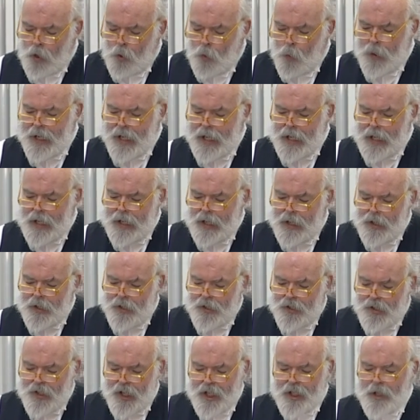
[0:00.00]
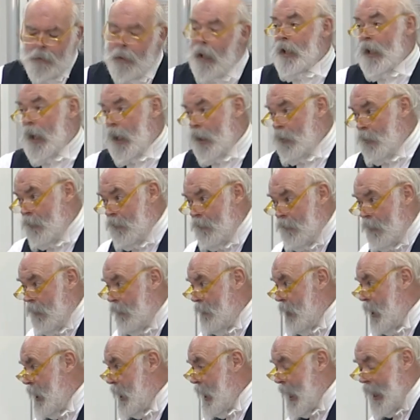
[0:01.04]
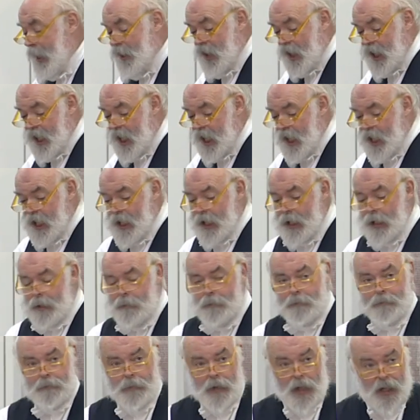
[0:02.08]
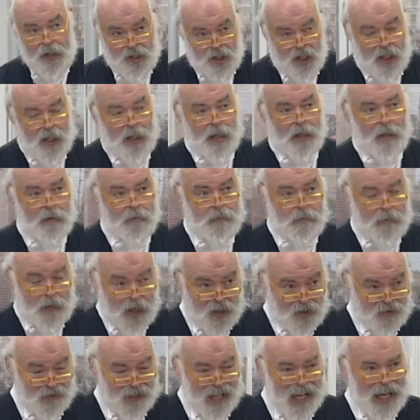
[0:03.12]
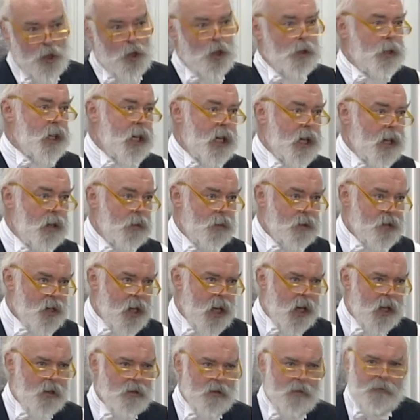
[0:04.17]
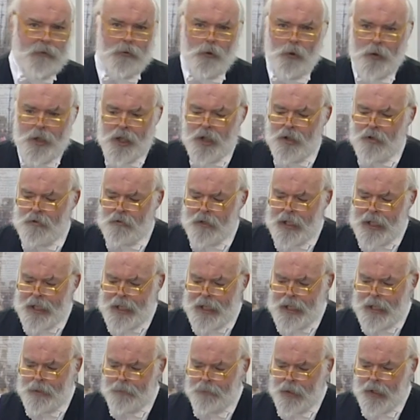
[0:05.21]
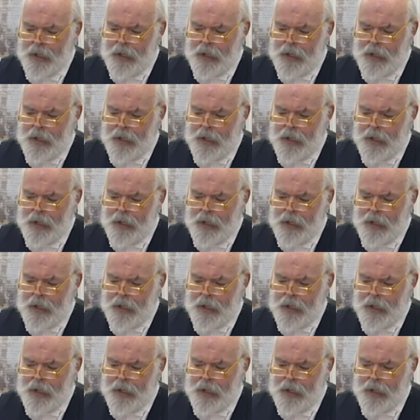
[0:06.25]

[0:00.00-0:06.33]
We sit about 150 days a year. Last year, last financial year, it was 143.